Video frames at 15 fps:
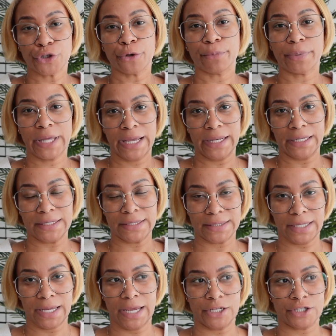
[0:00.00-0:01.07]
your planning
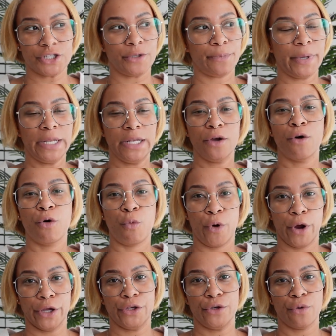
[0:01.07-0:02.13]
stage, depending on
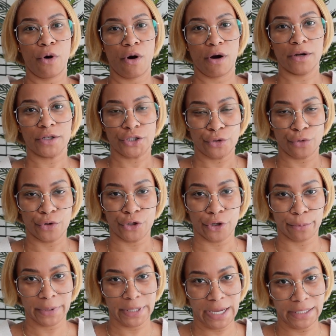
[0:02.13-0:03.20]
where you are during your
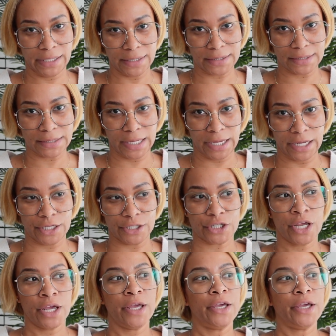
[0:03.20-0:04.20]
planning stage,